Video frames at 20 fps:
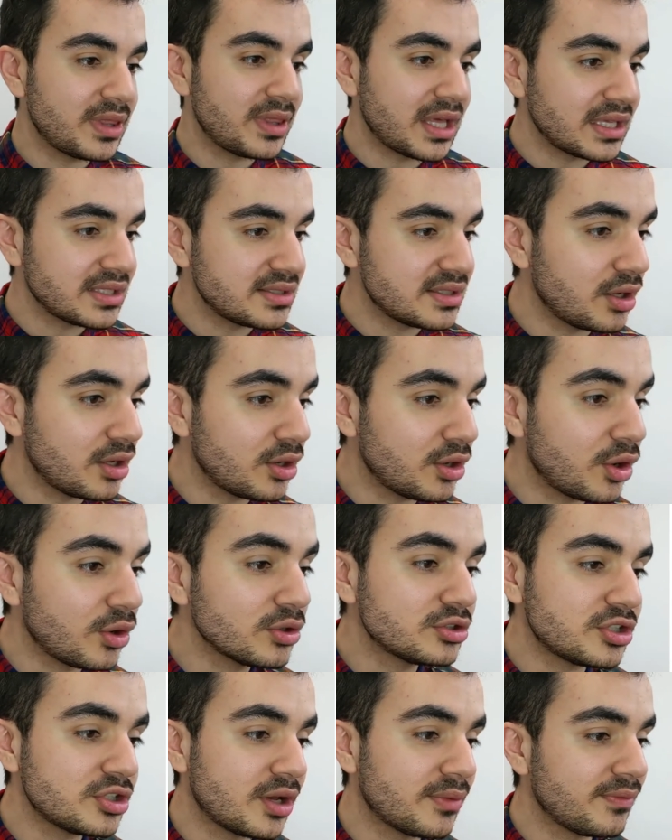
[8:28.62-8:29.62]
but that's a
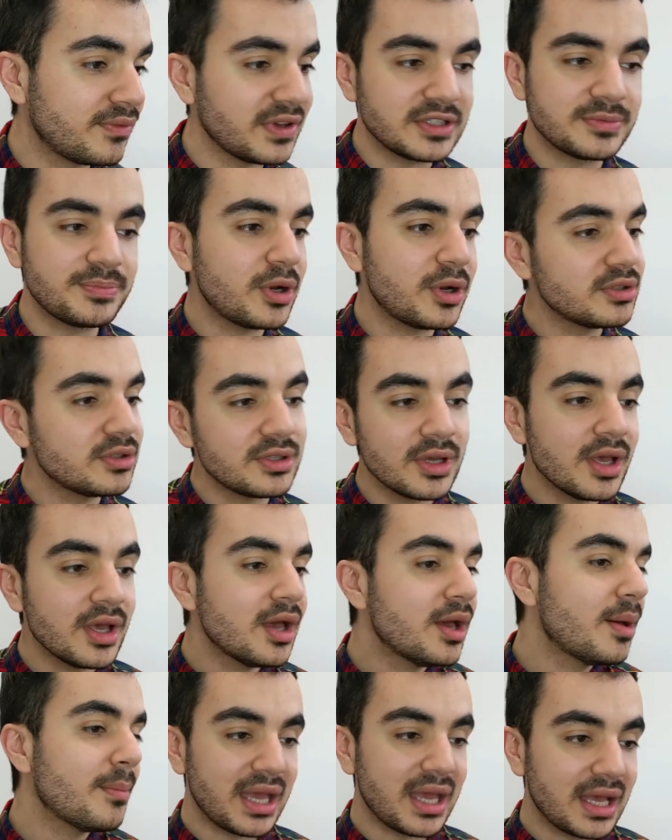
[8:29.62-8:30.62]
long-term fixed bond.
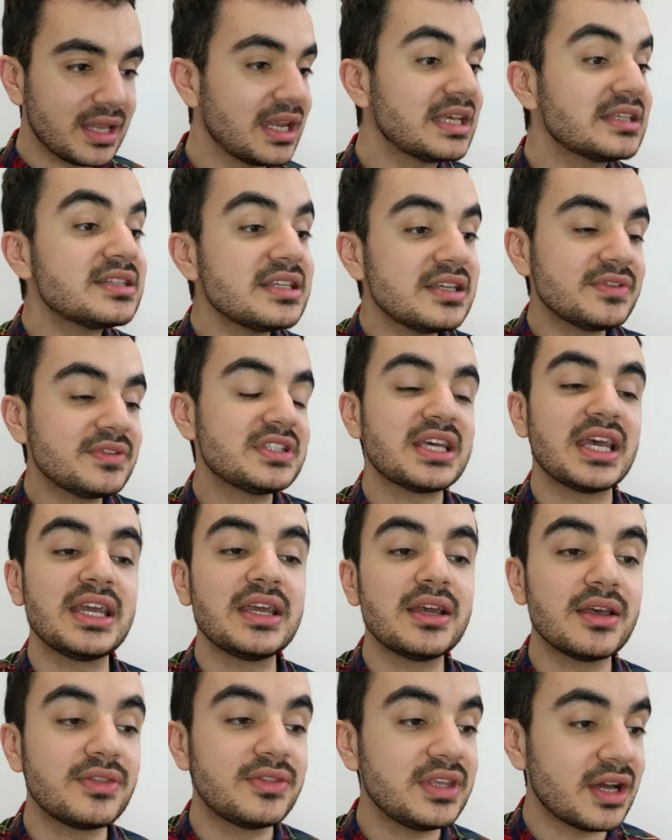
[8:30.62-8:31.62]
But yeah, let's even
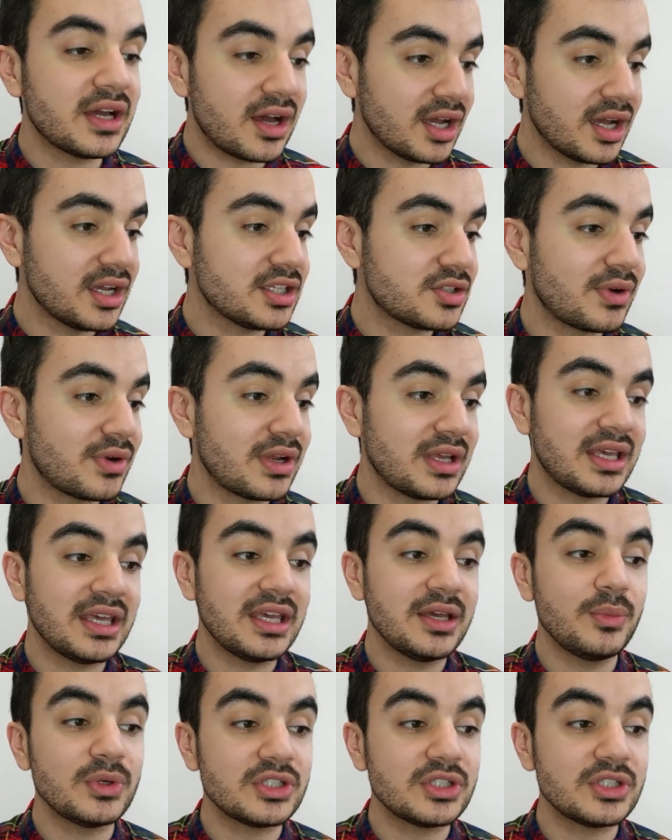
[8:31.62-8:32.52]
take the highest rate here,